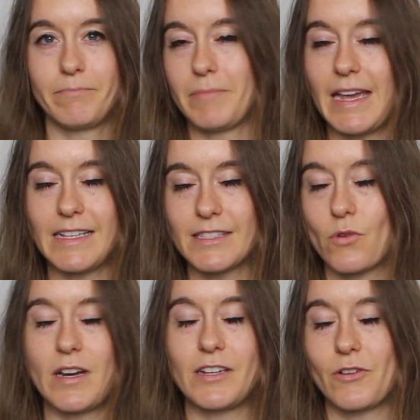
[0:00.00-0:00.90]
pace
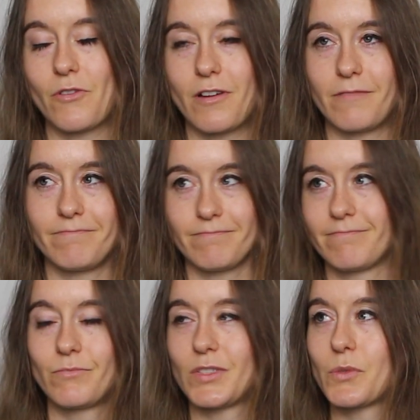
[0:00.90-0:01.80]
or in your
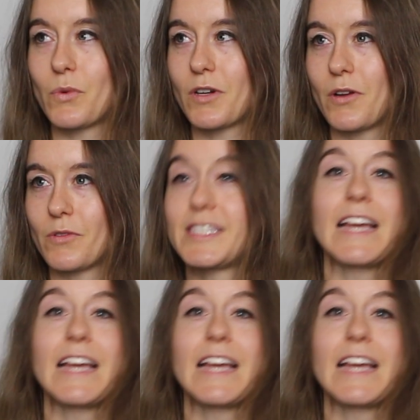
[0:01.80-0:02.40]
workout